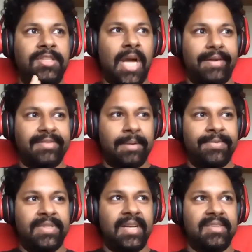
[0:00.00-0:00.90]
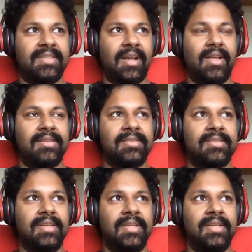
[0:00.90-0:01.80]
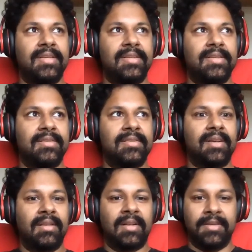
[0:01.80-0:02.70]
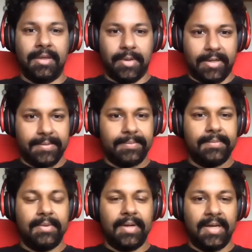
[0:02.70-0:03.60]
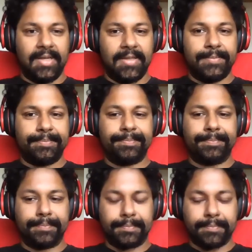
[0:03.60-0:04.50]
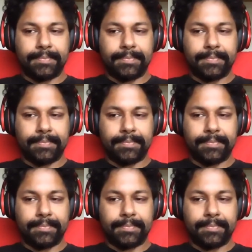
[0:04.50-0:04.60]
JavaScript for data science is a little newer. I've